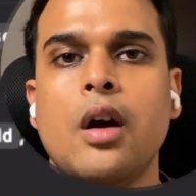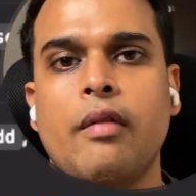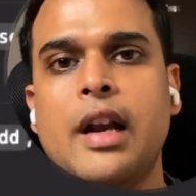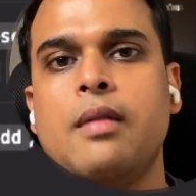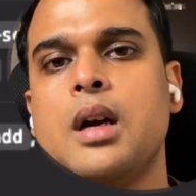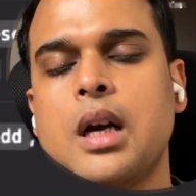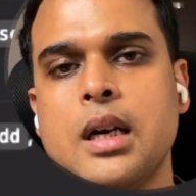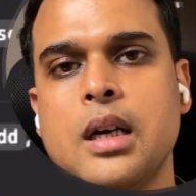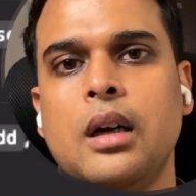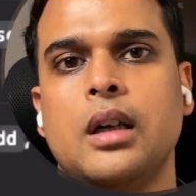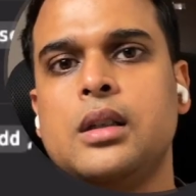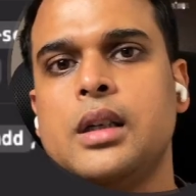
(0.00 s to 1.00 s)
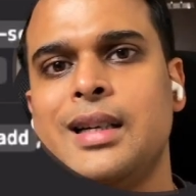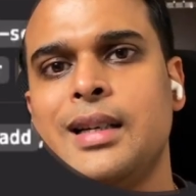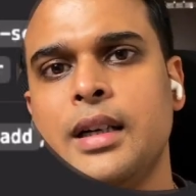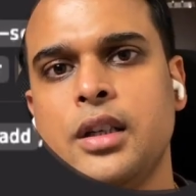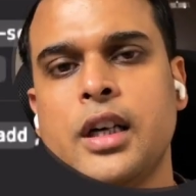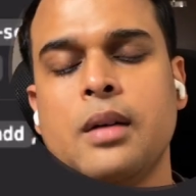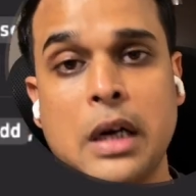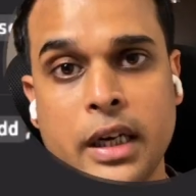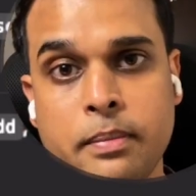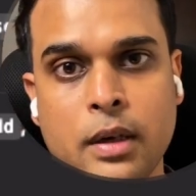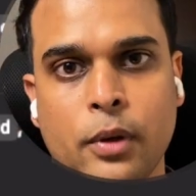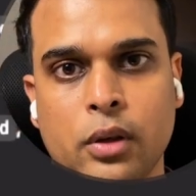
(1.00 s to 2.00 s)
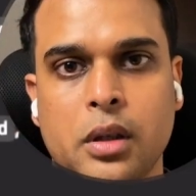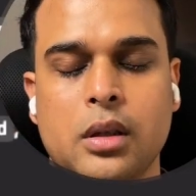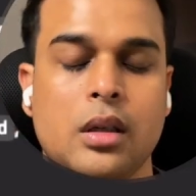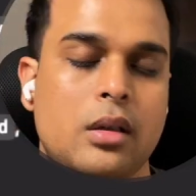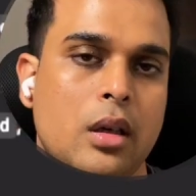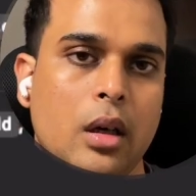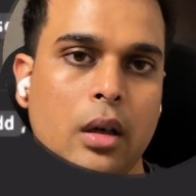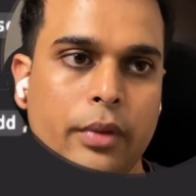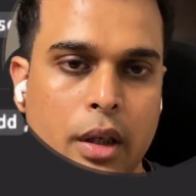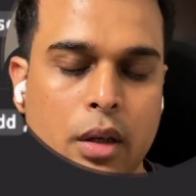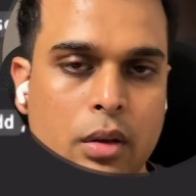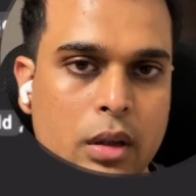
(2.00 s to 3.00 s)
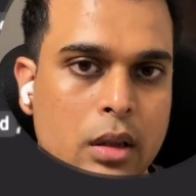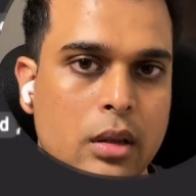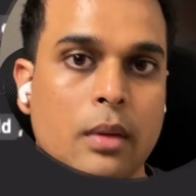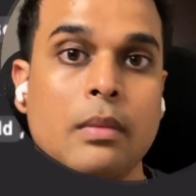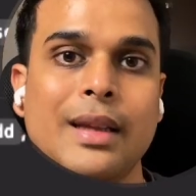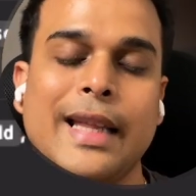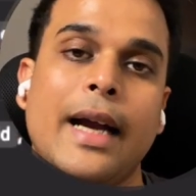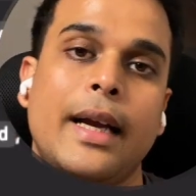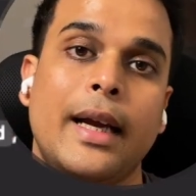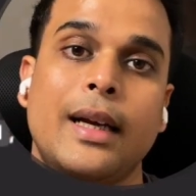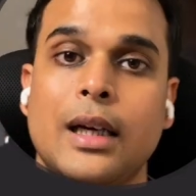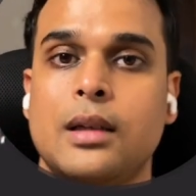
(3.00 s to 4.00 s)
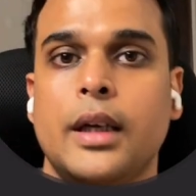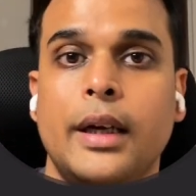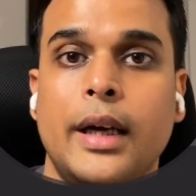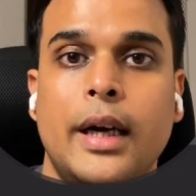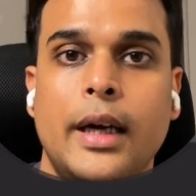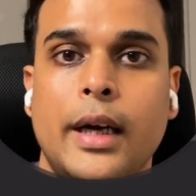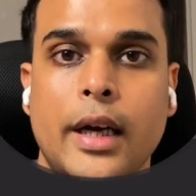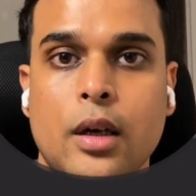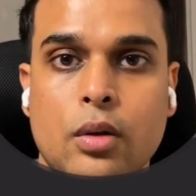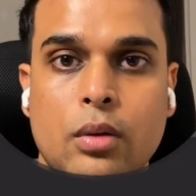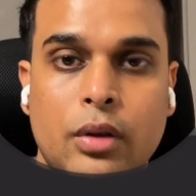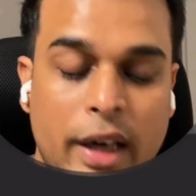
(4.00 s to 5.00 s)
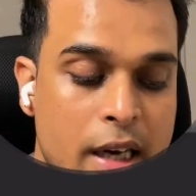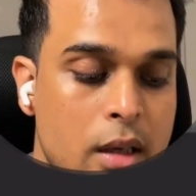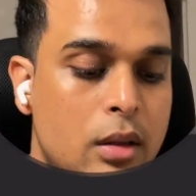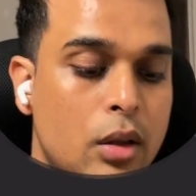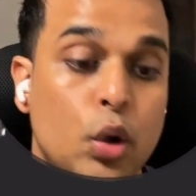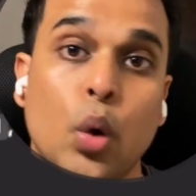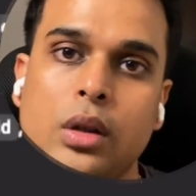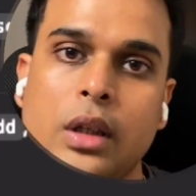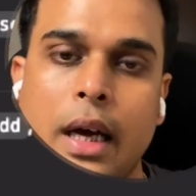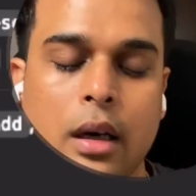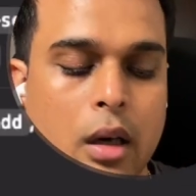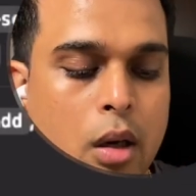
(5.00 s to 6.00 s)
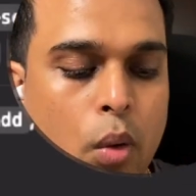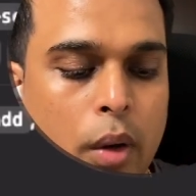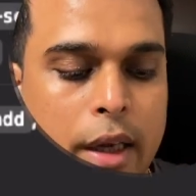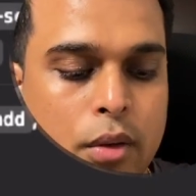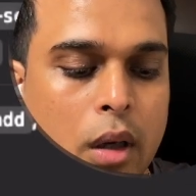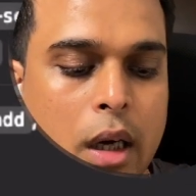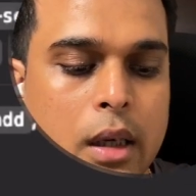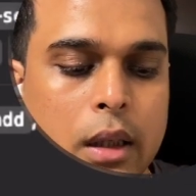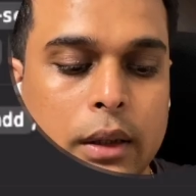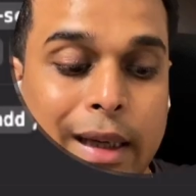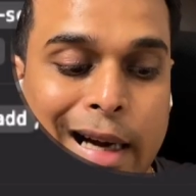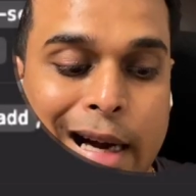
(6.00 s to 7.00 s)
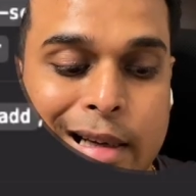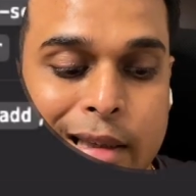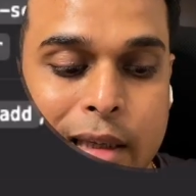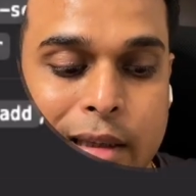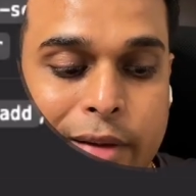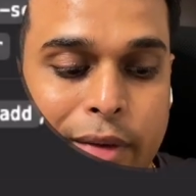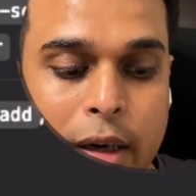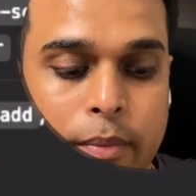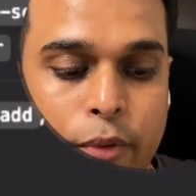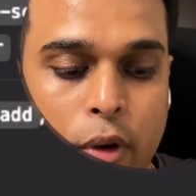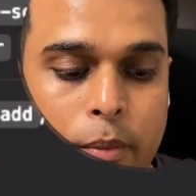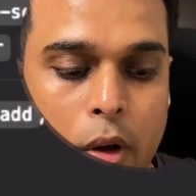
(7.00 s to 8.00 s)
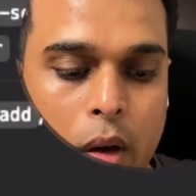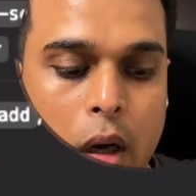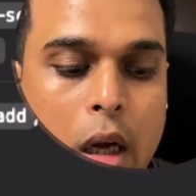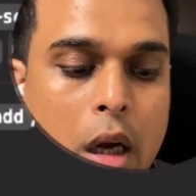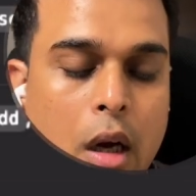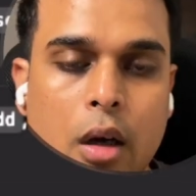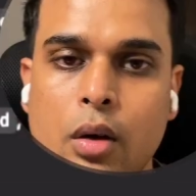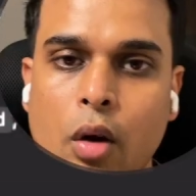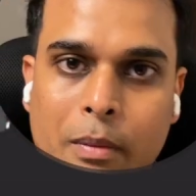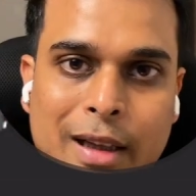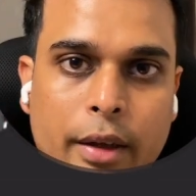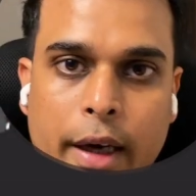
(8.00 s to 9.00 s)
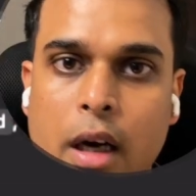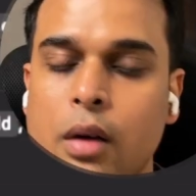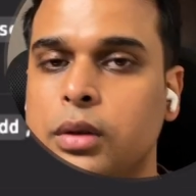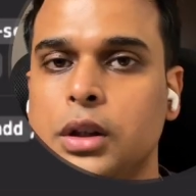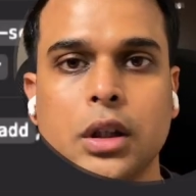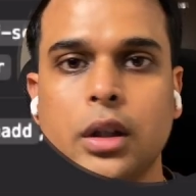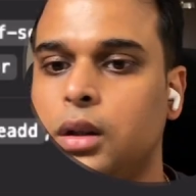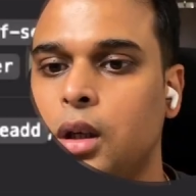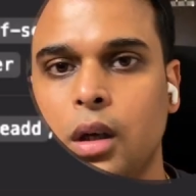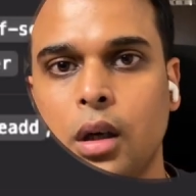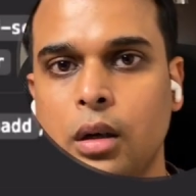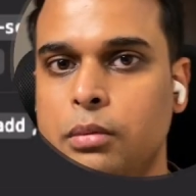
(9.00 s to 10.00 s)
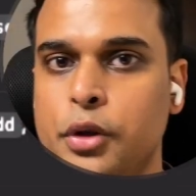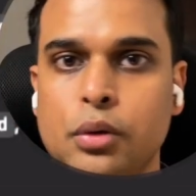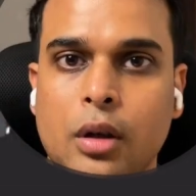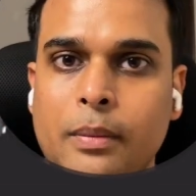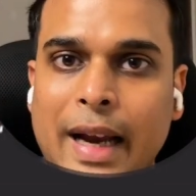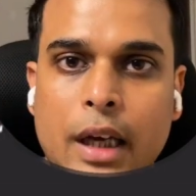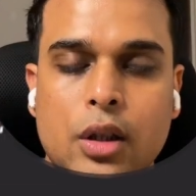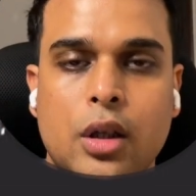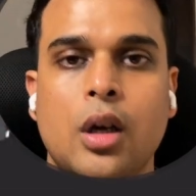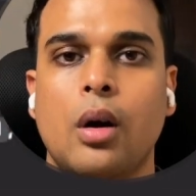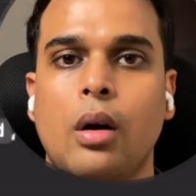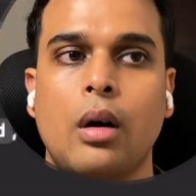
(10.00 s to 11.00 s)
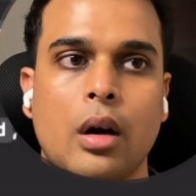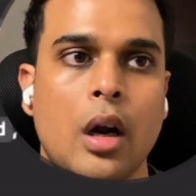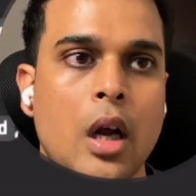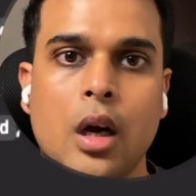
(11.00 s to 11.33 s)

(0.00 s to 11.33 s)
Whenever kernel runs, it initiates multiple processes within your system. That again gets segregated into threads. Those are known as your kernel thread. And this is different from your normal thread, which is user managed or